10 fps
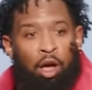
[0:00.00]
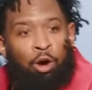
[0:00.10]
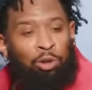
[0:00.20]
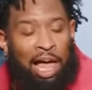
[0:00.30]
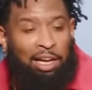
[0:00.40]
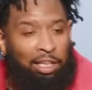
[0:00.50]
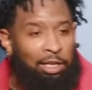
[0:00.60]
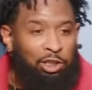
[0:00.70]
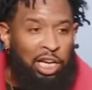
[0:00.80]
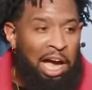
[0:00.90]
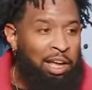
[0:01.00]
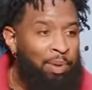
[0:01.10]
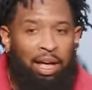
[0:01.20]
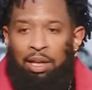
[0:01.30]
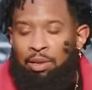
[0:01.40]
who, like a little child, they be
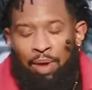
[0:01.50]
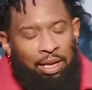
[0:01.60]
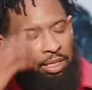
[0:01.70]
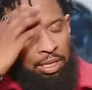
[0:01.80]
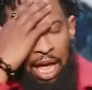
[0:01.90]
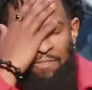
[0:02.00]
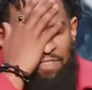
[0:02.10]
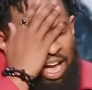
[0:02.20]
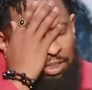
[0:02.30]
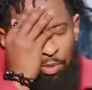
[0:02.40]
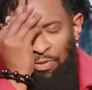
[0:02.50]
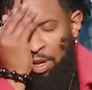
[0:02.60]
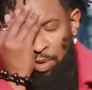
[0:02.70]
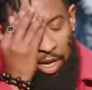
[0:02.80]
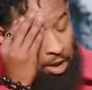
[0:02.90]
like, hey, hey find somewhere for
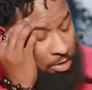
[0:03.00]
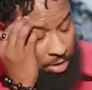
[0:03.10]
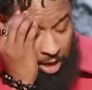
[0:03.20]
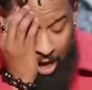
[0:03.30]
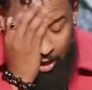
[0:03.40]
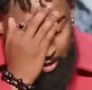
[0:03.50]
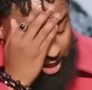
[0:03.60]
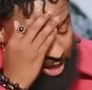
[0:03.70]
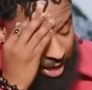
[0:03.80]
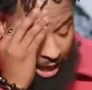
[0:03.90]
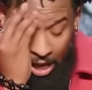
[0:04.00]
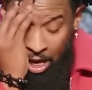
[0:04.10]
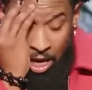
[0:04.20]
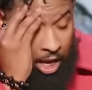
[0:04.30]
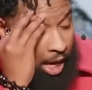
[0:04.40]
him to go. Like,
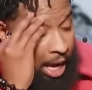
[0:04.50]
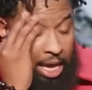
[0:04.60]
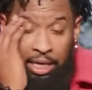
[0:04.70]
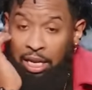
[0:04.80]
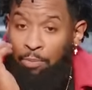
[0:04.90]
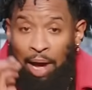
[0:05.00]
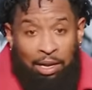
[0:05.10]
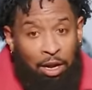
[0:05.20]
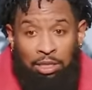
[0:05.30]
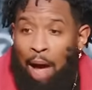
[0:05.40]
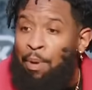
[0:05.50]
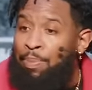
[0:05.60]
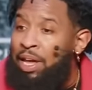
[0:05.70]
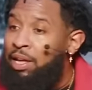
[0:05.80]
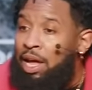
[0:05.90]
he, he getting on my nerves. I'm gonna
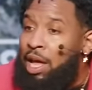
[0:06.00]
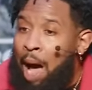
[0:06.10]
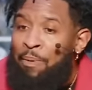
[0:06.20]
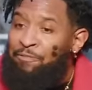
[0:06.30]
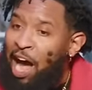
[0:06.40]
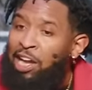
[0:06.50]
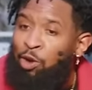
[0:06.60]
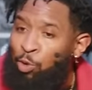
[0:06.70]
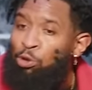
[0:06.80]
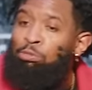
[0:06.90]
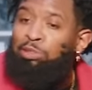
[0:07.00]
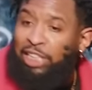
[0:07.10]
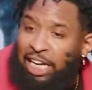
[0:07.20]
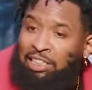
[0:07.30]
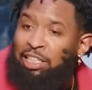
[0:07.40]
be, I'm gonna find the room,
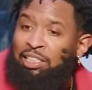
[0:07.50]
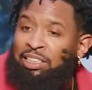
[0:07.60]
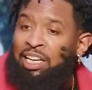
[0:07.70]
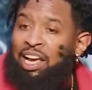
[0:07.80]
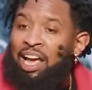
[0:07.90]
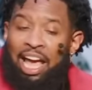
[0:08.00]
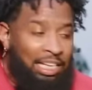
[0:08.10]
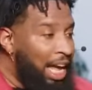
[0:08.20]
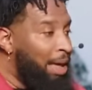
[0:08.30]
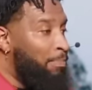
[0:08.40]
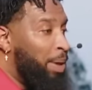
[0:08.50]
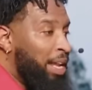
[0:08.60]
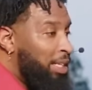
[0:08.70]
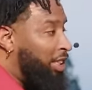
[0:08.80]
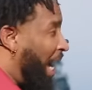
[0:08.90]
Jesus and, and
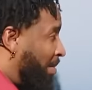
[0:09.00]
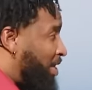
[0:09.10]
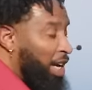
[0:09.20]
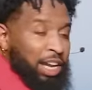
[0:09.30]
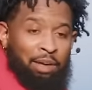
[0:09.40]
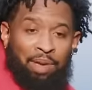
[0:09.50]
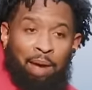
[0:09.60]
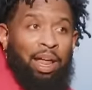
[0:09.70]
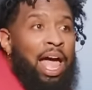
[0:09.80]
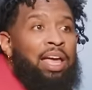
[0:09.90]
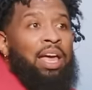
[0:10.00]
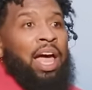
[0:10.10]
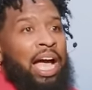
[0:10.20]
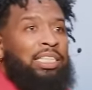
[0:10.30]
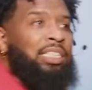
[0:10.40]
Peter, James, and John, and me. I'm like, hey,
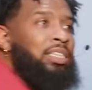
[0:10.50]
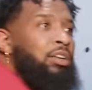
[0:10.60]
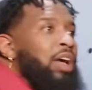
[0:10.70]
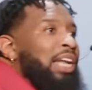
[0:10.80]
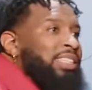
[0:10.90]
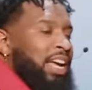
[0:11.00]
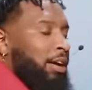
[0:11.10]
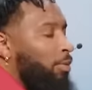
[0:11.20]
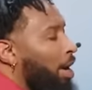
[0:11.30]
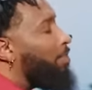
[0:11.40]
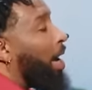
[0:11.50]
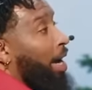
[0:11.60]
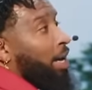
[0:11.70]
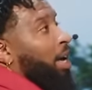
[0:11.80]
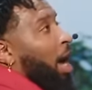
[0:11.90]
hey, Jesus, you got a second? What, Mike?
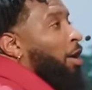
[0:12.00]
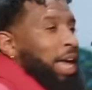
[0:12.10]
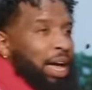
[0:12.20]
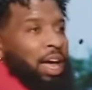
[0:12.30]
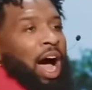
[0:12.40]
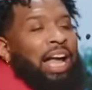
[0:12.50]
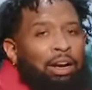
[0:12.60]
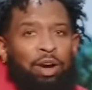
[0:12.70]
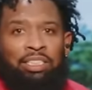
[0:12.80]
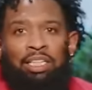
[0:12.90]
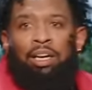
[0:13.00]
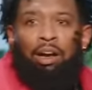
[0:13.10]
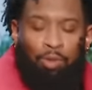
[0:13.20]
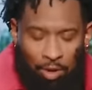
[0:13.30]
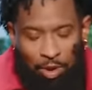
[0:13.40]
Okay, I got a question.
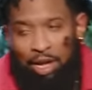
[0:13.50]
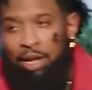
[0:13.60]
What, what?